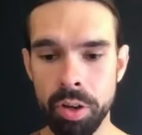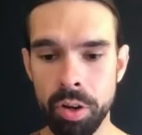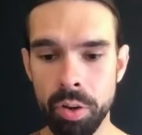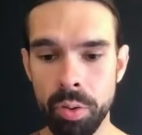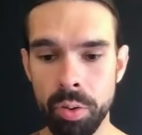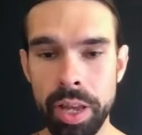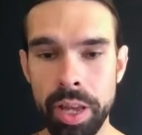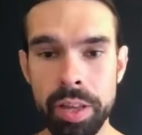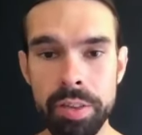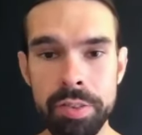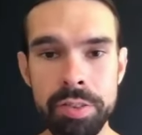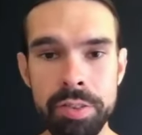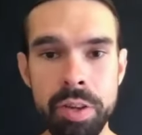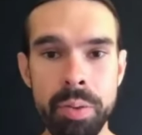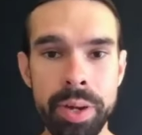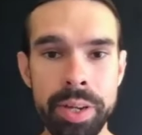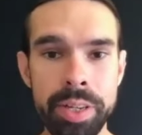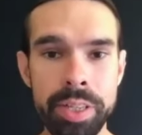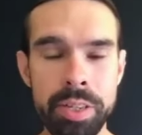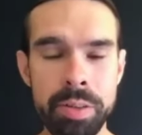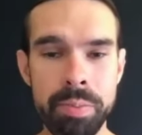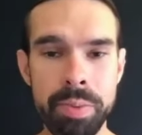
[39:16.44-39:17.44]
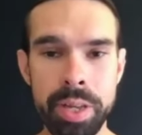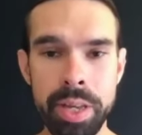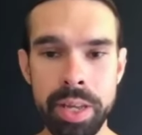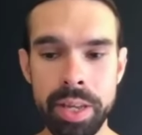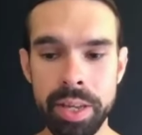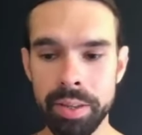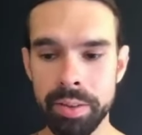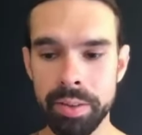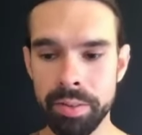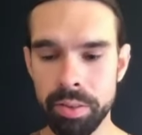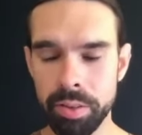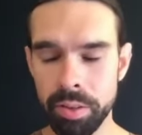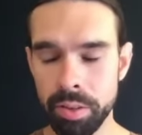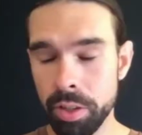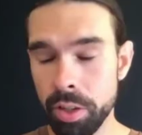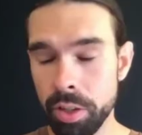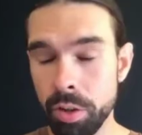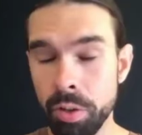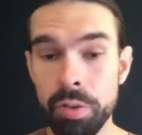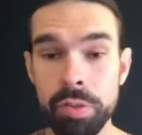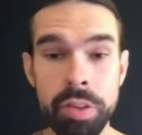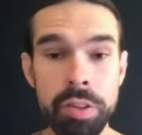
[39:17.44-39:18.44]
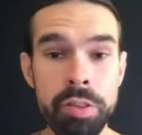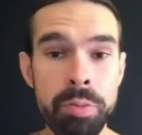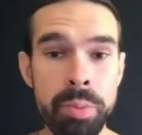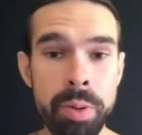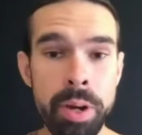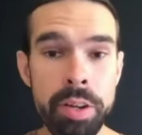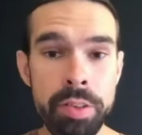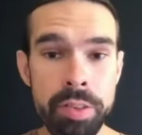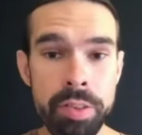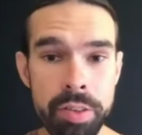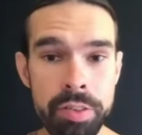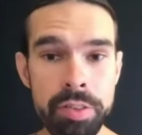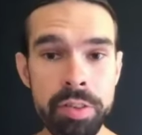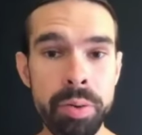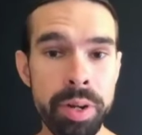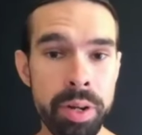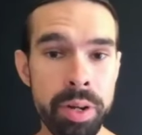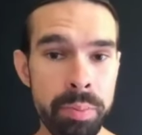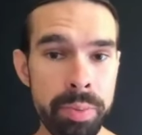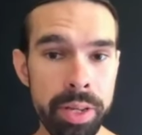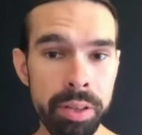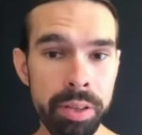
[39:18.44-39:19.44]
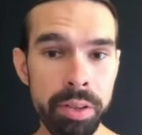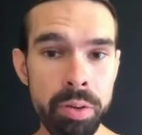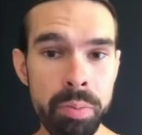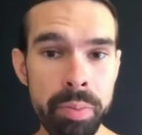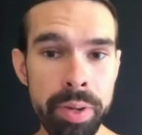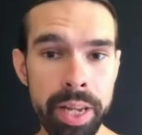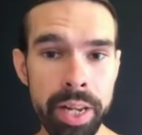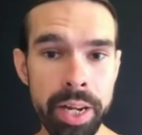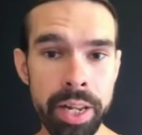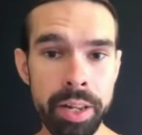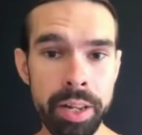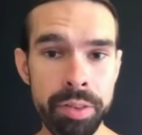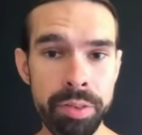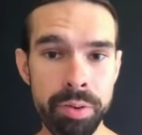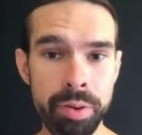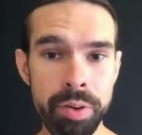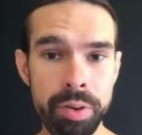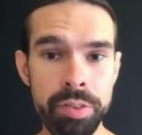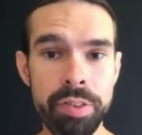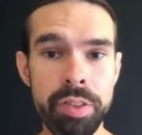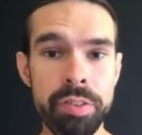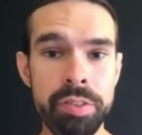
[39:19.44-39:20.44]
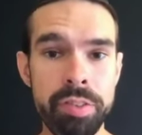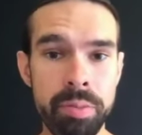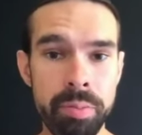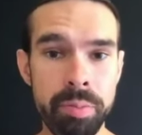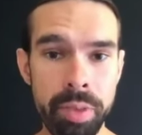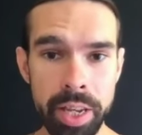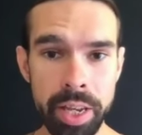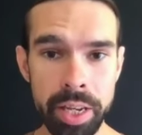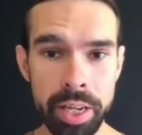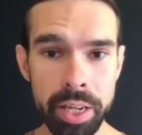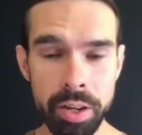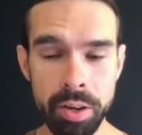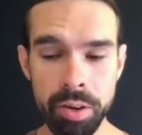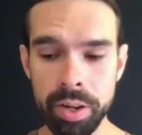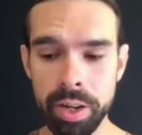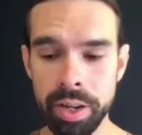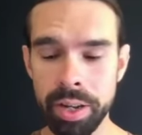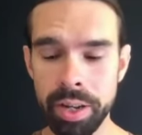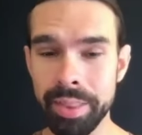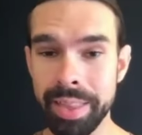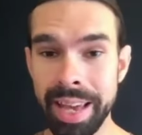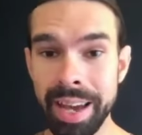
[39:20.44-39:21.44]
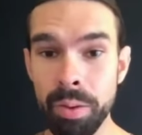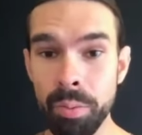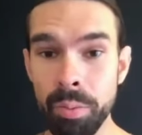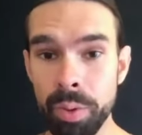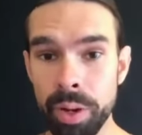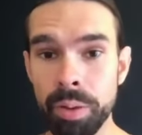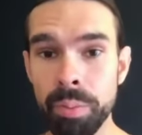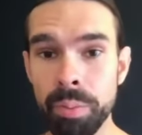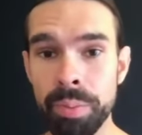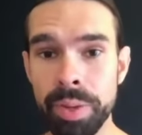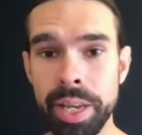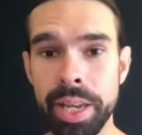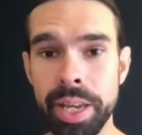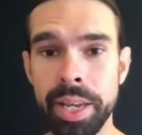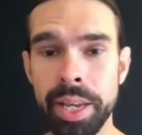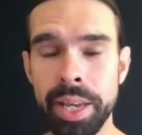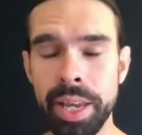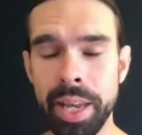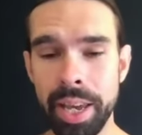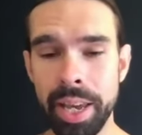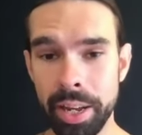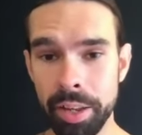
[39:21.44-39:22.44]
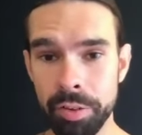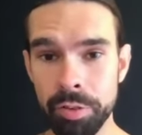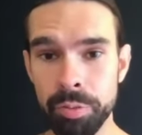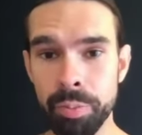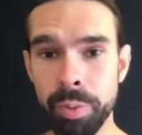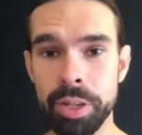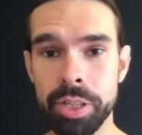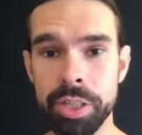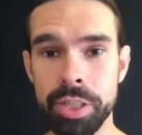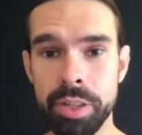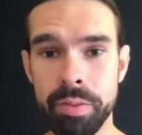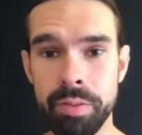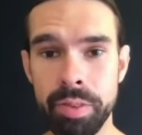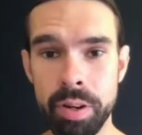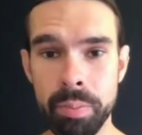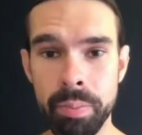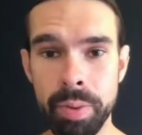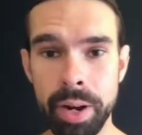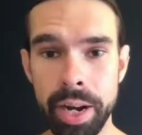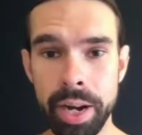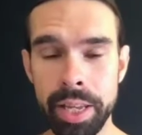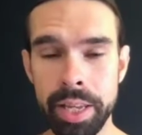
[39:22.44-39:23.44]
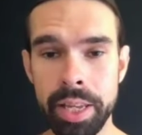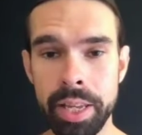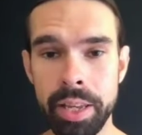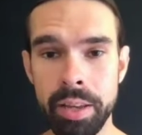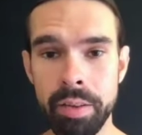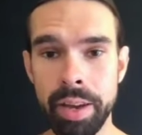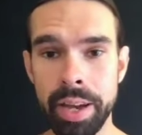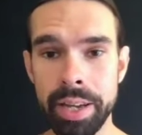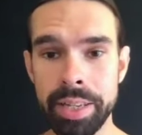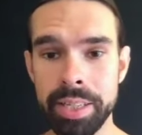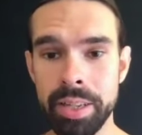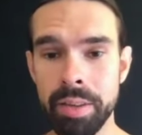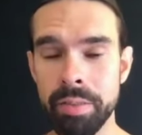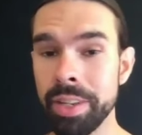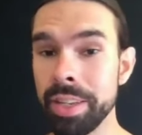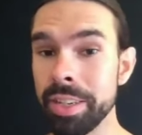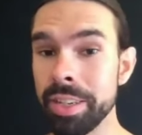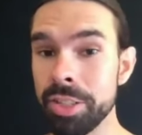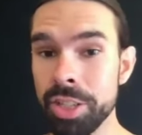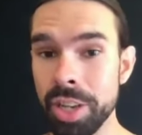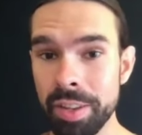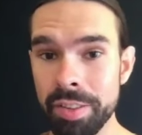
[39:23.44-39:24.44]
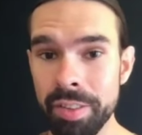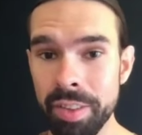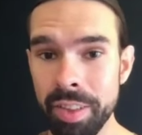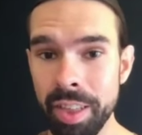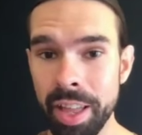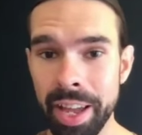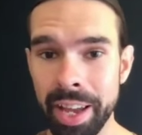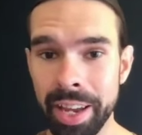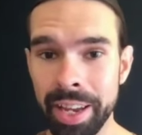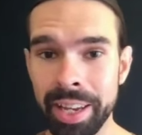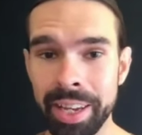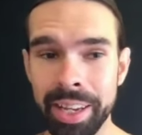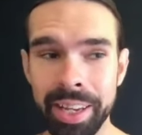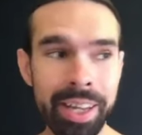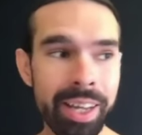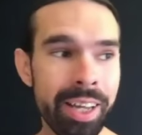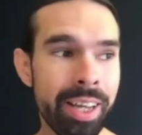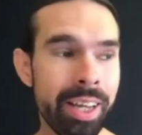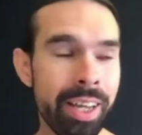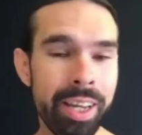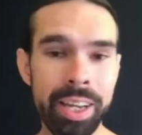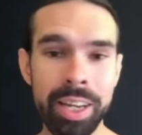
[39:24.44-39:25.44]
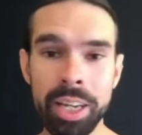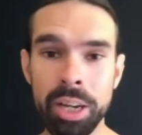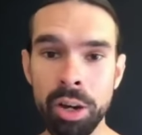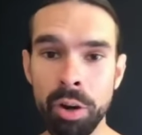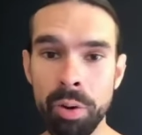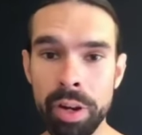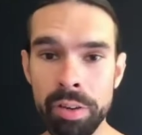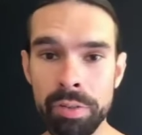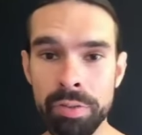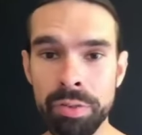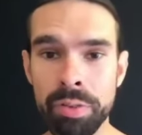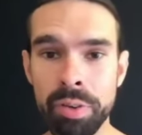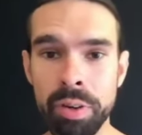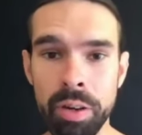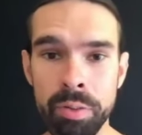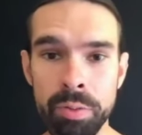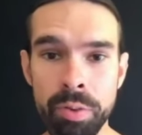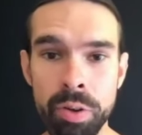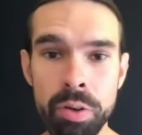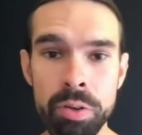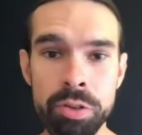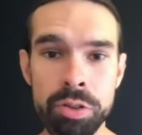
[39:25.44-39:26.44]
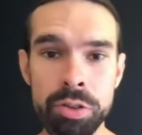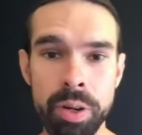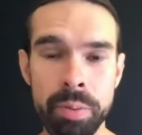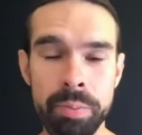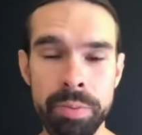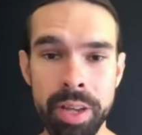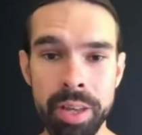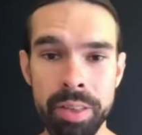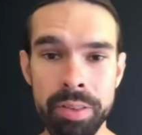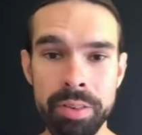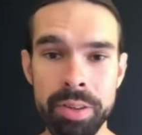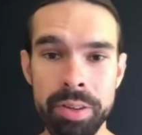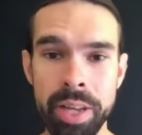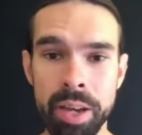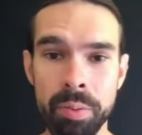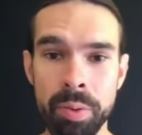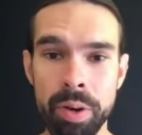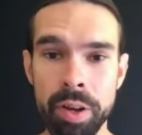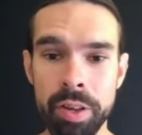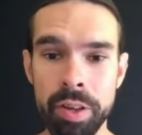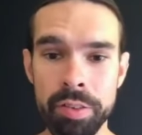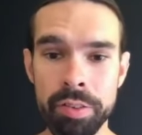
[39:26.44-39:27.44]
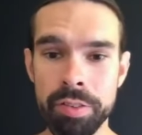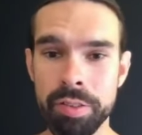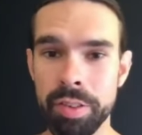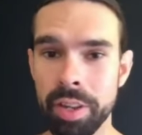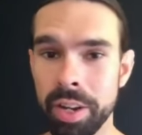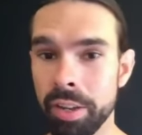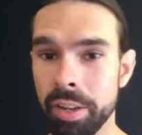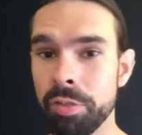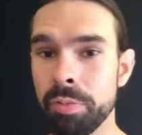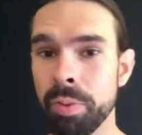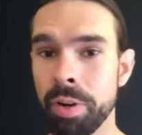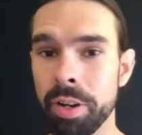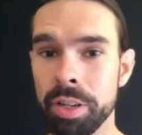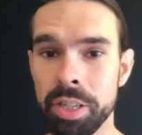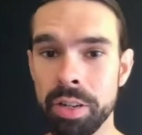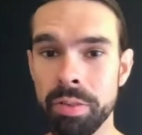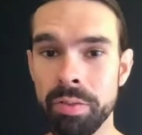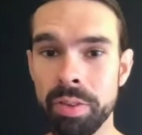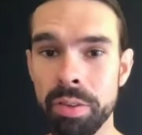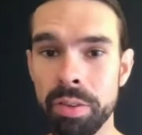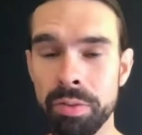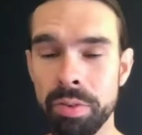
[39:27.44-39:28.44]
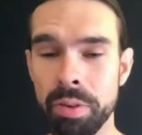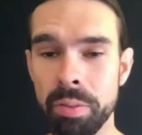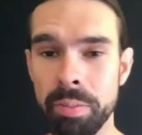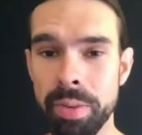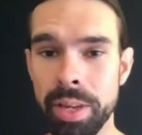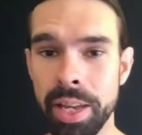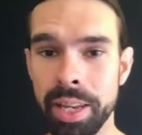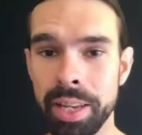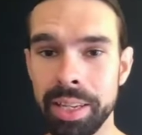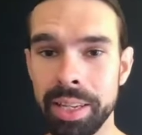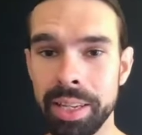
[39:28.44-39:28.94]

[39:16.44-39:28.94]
is going to be, whose experience is going to be illuminated through a system like yoga, that will be an expression of their body key of activity, just like going for a road trip the other day was an expression of it for me.